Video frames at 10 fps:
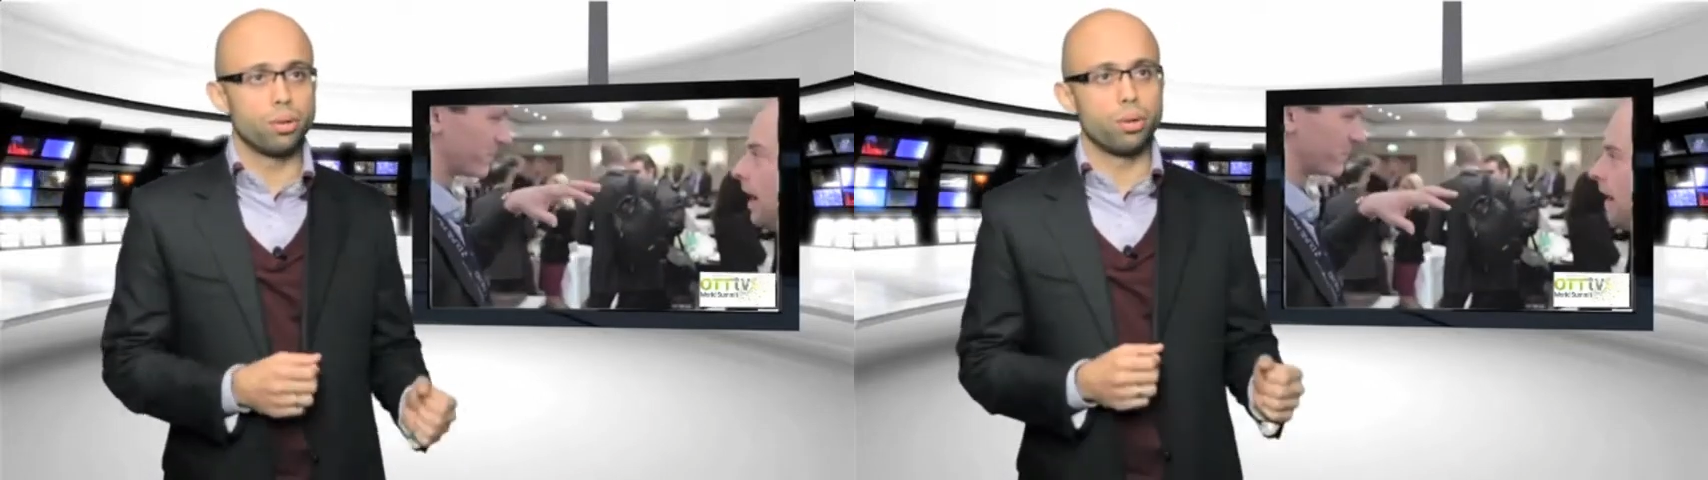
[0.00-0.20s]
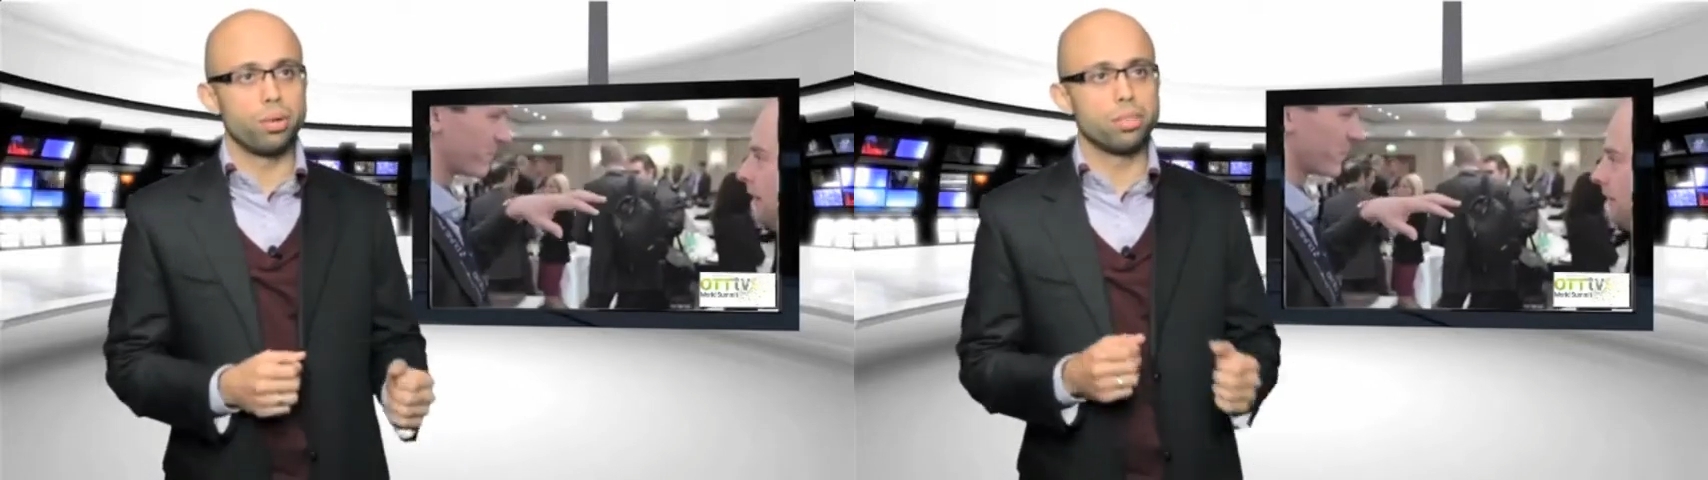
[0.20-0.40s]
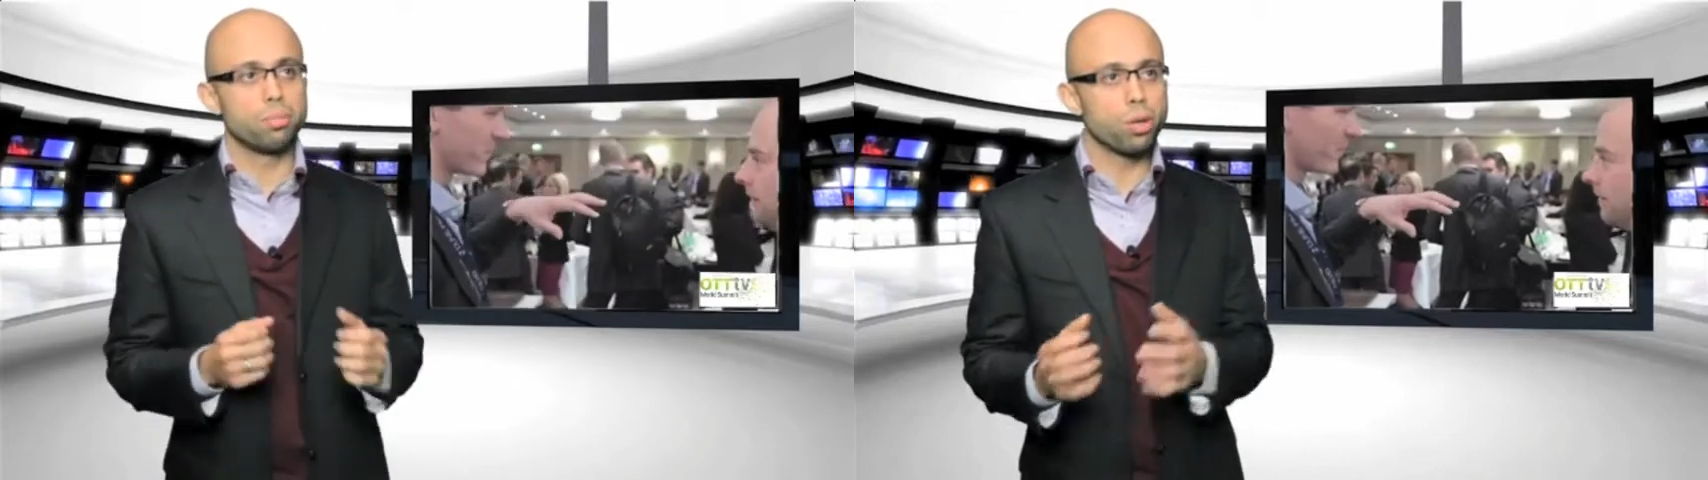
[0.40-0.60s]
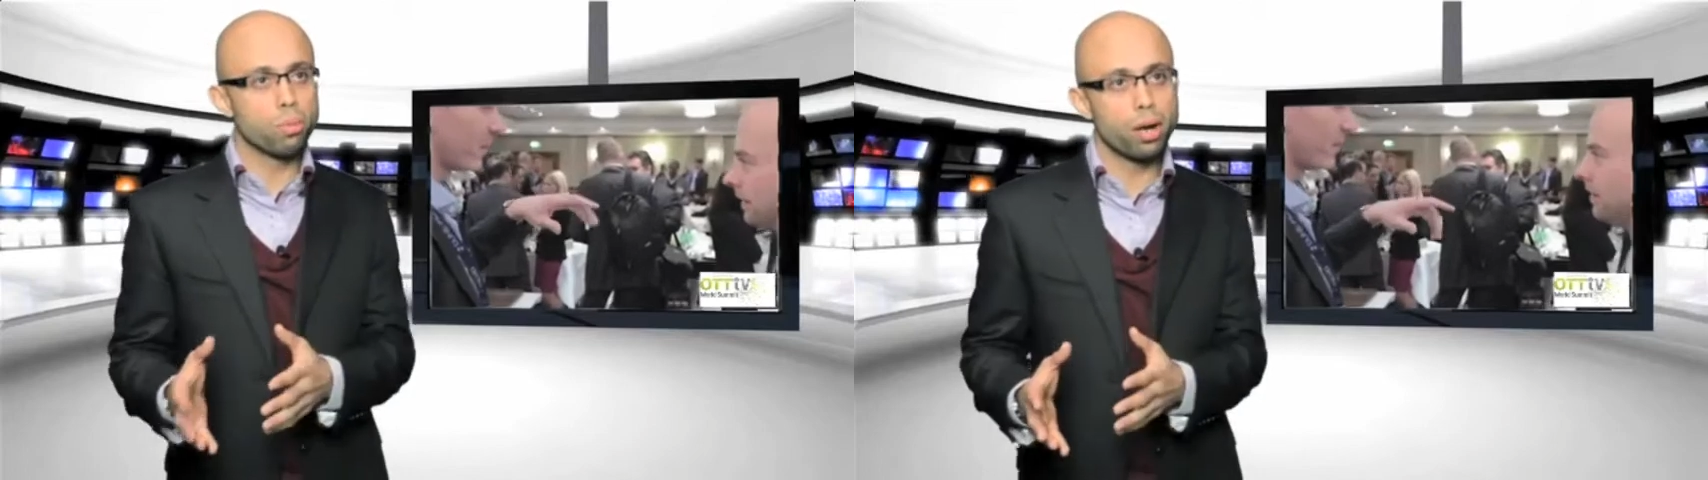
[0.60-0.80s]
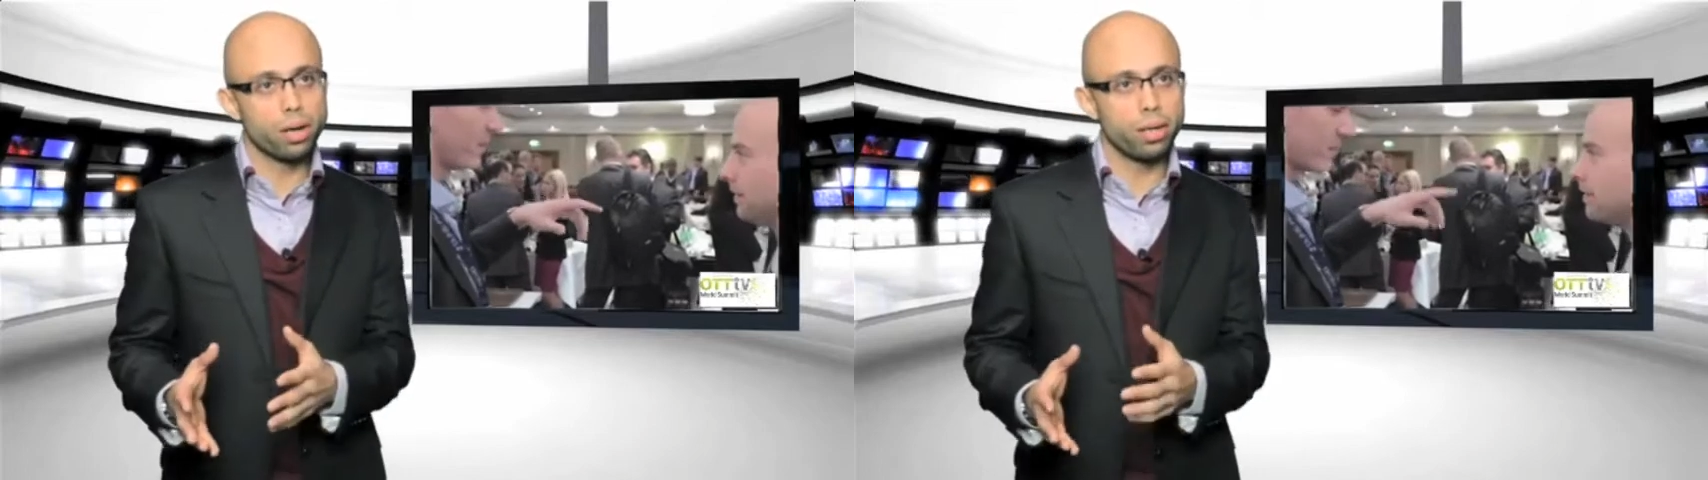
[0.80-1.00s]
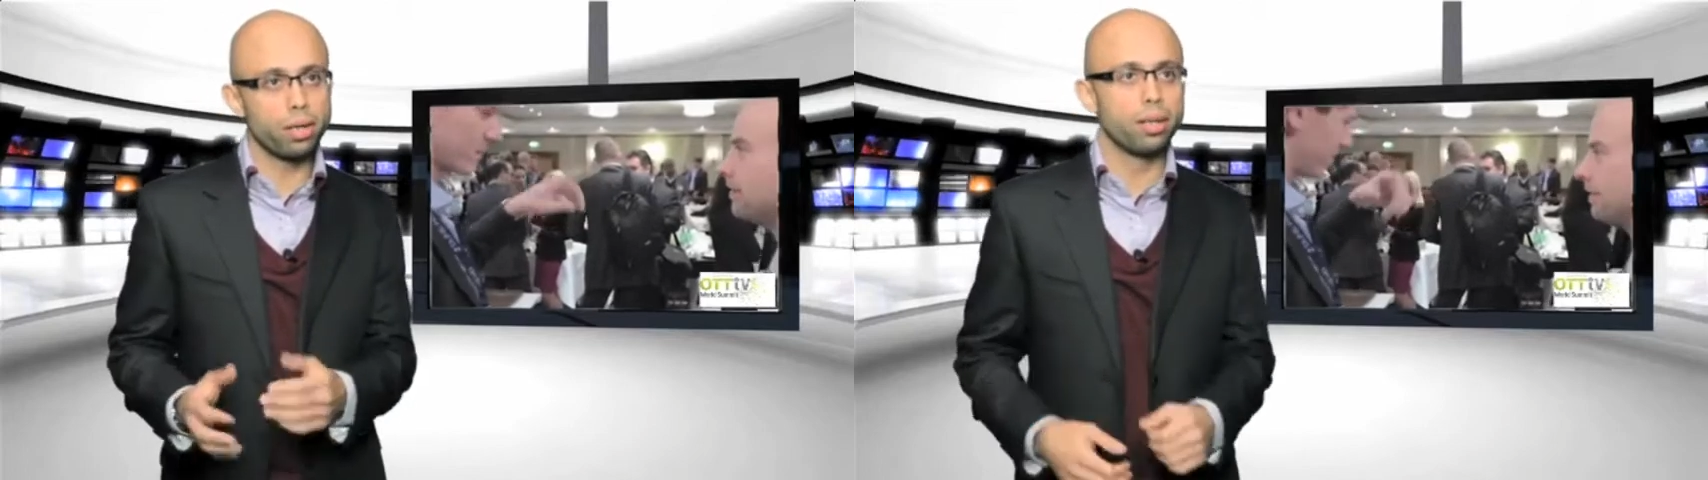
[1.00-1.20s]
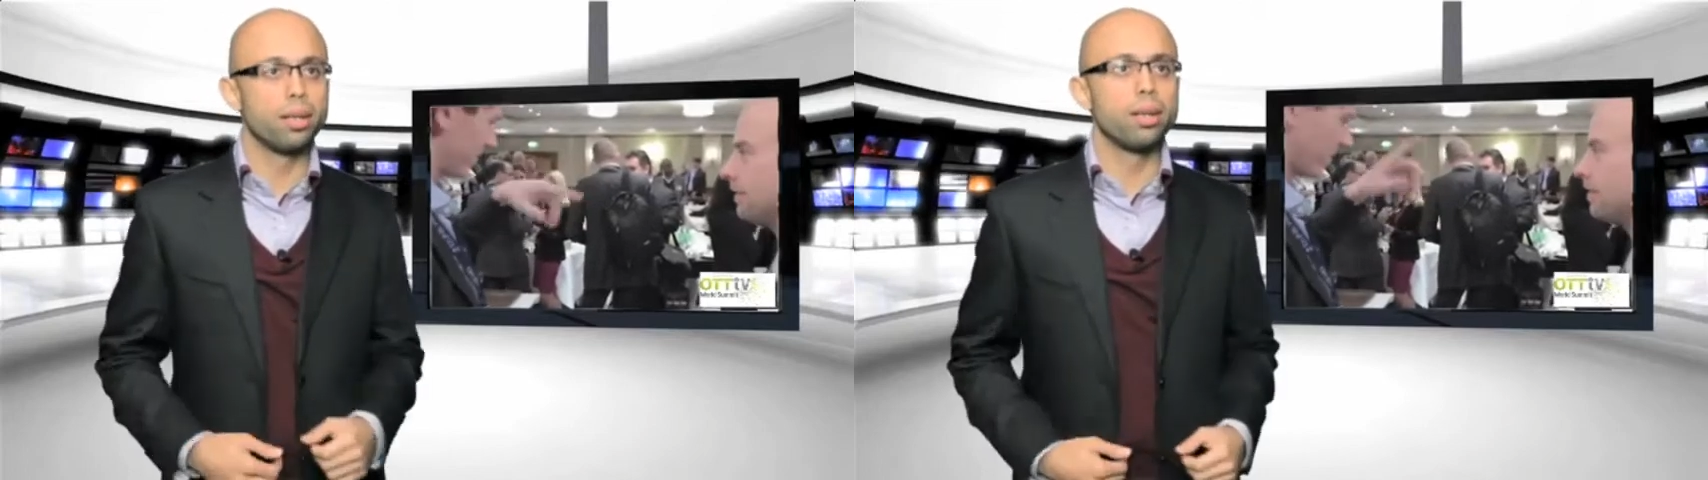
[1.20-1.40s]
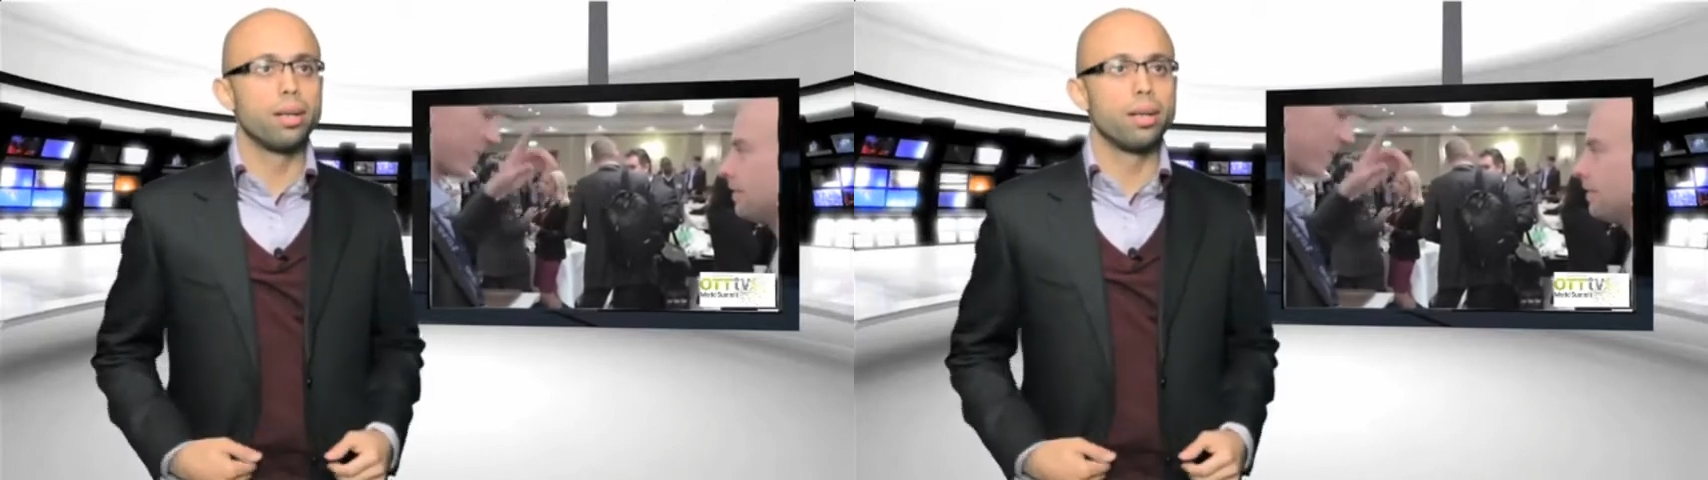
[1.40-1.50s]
or it's bookmarking.